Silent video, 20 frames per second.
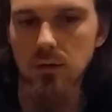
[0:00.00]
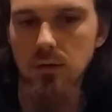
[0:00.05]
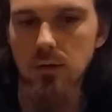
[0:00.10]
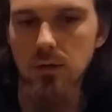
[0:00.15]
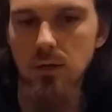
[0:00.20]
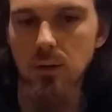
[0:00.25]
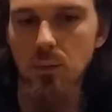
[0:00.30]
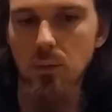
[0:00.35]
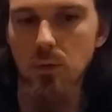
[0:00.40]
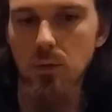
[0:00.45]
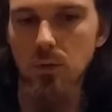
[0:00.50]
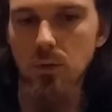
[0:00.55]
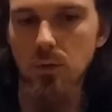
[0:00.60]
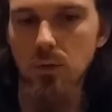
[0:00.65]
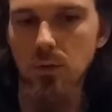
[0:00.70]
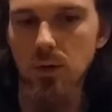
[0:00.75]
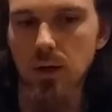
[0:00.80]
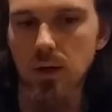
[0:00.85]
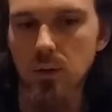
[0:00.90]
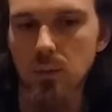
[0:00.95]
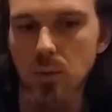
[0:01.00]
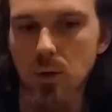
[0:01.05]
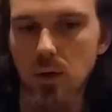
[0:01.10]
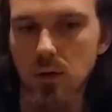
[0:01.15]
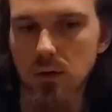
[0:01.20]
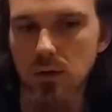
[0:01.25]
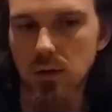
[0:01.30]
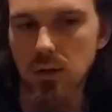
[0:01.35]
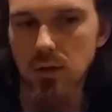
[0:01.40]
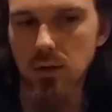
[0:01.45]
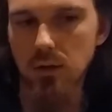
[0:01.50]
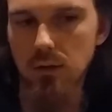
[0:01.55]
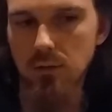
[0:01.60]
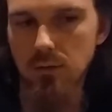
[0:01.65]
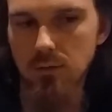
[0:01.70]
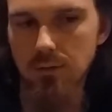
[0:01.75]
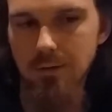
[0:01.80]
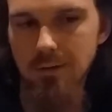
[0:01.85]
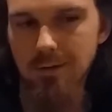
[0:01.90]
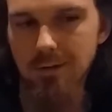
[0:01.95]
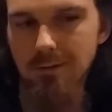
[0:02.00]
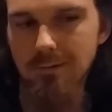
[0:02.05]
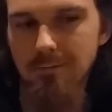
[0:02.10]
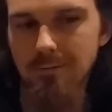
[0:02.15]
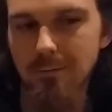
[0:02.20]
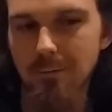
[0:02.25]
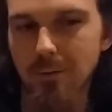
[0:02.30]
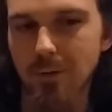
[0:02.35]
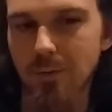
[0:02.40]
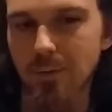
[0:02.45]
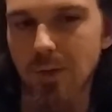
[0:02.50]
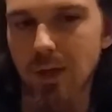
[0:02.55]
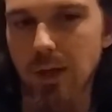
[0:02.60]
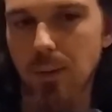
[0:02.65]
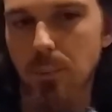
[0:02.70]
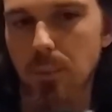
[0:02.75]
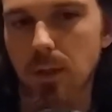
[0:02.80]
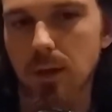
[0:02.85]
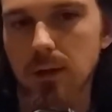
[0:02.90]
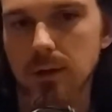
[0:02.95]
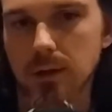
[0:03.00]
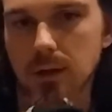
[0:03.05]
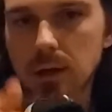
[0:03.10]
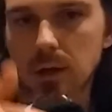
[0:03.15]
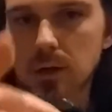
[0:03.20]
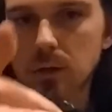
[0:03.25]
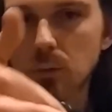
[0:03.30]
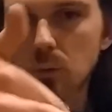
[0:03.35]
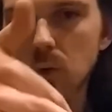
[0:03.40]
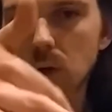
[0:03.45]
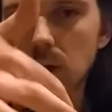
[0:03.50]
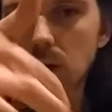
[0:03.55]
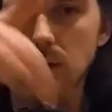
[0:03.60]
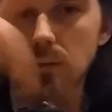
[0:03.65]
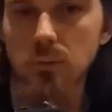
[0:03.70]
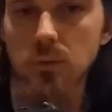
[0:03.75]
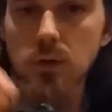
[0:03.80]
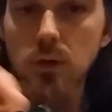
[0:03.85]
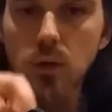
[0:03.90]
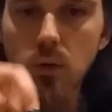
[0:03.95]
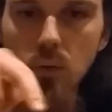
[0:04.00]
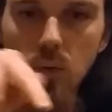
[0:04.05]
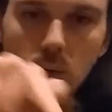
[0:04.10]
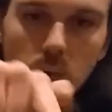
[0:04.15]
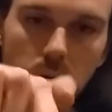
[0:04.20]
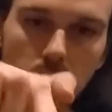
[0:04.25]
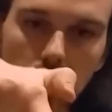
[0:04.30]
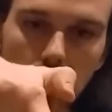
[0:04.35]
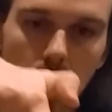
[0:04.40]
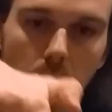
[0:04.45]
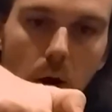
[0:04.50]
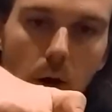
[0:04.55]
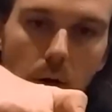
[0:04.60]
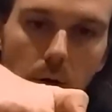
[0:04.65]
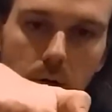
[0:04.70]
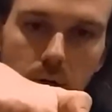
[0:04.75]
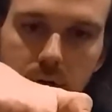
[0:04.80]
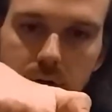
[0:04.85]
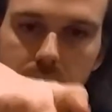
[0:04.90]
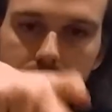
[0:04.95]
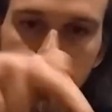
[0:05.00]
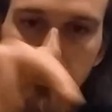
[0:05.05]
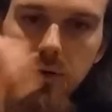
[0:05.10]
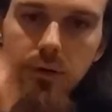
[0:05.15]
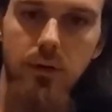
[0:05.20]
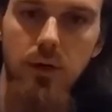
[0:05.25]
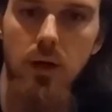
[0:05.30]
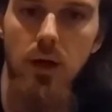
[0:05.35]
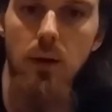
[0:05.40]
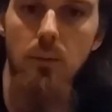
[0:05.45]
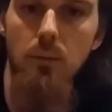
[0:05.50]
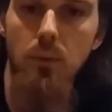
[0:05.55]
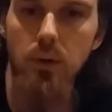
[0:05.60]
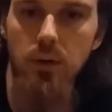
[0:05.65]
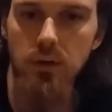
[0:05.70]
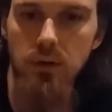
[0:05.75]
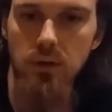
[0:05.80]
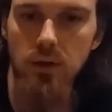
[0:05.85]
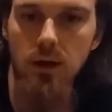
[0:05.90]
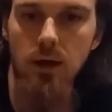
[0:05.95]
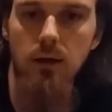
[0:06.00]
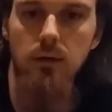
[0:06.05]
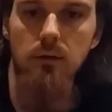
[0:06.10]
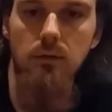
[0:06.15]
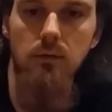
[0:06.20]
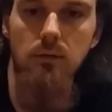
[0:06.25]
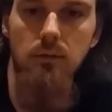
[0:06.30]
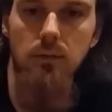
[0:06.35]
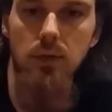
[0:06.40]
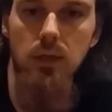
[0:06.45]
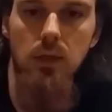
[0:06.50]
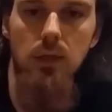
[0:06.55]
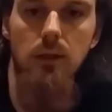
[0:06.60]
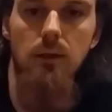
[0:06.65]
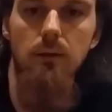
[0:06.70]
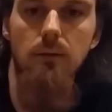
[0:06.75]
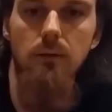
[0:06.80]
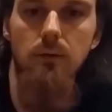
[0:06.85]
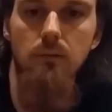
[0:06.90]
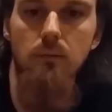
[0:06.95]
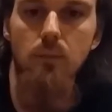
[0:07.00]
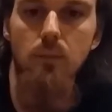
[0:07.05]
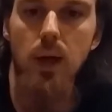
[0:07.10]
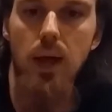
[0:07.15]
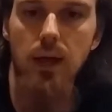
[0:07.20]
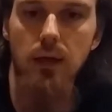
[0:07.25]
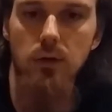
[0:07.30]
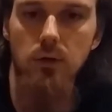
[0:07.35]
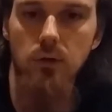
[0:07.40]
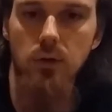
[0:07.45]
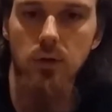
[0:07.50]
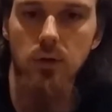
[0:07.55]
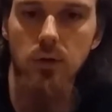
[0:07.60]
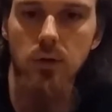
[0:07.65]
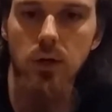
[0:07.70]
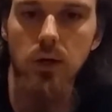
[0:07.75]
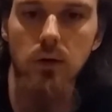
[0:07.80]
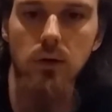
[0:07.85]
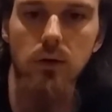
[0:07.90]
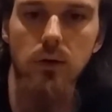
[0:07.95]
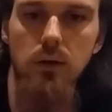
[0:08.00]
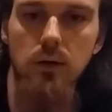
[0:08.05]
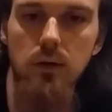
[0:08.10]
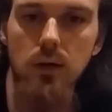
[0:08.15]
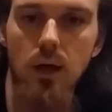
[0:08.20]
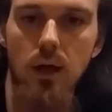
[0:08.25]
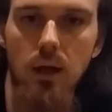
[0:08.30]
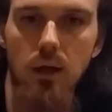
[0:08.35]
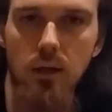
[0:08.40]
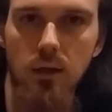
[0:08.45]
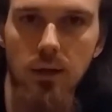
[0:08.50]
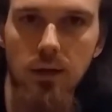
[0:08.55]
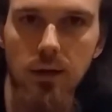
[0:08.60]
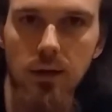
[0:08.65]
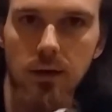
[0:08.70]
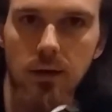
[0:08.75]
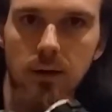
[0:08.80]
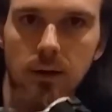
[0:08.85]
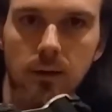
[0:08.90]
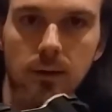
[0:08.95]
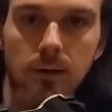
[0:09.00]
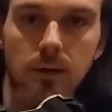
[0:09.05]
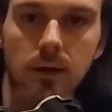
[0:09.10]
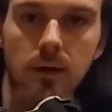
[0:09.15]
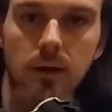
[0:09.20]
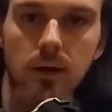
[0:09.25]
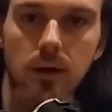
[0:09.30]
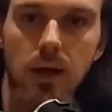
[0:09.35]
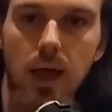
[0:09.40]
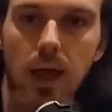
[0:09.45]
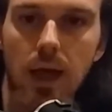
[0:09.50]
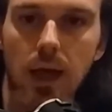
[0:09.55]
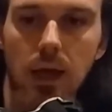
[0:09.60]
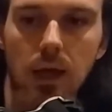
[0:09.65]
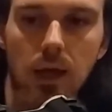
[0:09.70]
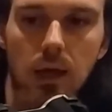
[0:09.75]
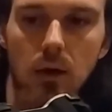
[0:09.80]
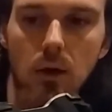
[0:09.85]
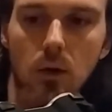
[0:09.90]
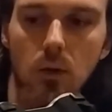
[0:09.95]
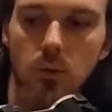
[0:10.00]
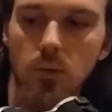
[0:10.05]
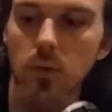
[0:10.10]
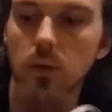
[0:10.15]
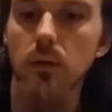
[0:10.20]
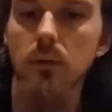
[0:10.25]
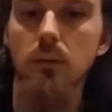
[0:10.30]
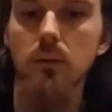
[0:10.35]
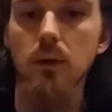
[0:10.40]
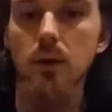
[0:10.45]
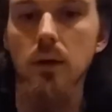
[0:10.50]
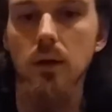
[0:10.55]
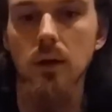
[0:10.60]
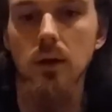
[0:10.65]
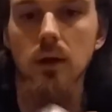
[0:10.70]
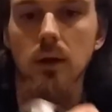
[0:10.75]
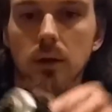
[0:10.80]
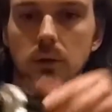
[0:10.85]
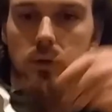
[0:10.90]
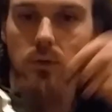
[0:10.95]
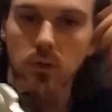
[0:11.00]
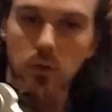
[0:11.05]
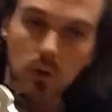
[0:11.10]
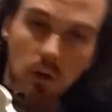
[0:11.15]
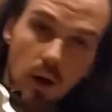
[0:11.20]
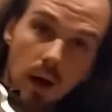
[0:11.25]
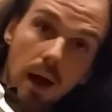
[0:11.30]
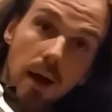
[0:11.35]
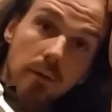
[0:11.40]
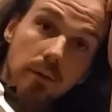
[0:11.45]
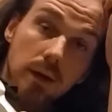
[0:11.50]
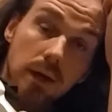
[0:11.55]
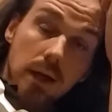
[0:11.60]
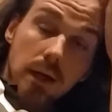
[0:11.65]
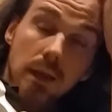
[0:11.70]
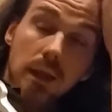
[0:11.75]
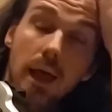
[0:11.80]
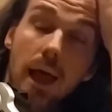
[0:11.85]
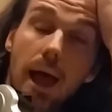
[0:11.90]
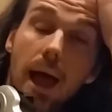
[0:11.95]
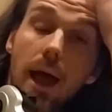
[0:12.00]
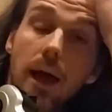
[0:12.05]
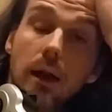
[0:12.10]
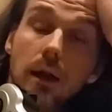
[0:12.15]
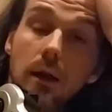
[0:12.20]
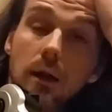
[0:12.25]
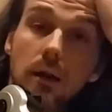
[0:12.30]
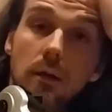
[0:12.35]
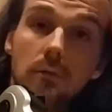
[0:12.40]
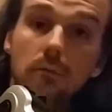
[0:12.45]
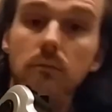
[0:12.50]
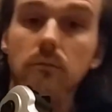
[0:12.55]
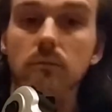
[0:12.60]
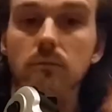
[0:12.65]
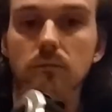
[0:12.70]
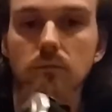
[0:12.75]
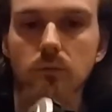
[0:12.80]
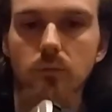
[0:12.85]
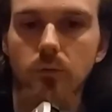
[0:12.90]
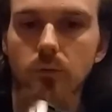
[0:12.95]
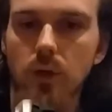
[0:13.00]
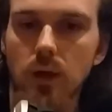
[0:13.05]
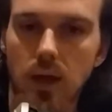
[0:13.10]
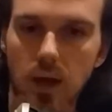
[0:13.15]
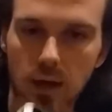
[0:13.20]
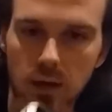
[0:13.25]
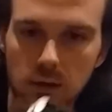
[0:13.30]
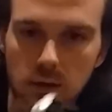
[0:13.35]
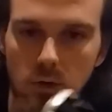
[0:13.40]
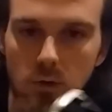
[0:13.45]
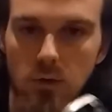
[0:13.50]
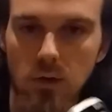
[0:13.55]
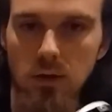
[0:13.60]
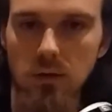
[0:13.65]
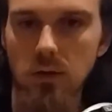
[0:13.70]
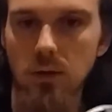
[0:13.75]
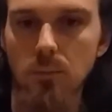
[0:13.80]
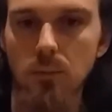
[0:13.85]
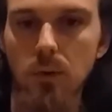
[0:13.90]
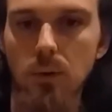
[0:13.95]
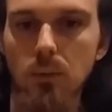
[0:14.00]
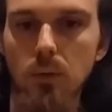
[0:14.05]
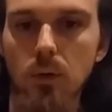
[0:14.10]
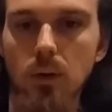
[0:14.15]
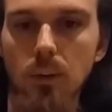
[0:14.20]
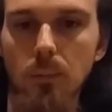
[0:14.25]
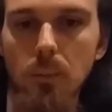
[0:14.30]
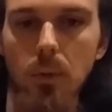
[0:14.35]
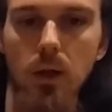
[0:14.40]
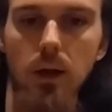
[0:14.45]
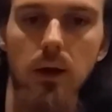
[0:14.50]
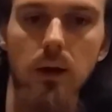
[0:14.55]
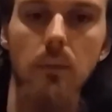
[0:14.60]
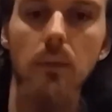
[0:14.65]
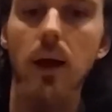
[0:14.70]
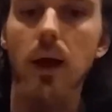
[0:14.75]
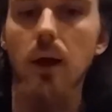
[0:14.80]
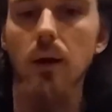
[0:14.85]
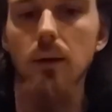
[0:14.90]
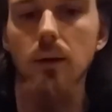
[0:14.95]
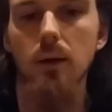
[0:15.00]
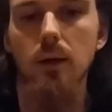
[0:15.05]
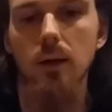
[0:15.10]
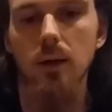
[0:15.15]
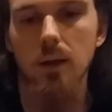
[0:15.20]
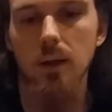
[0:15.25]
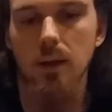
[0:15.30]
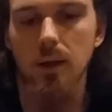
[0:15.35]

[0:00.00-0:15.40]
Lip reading: similar to an Xbox. It's sort of like a PlayStation when it comes to the arch here, but it's not. The back trigger here is not like hanging over, so you don't have any of that fiasco that some people complain about.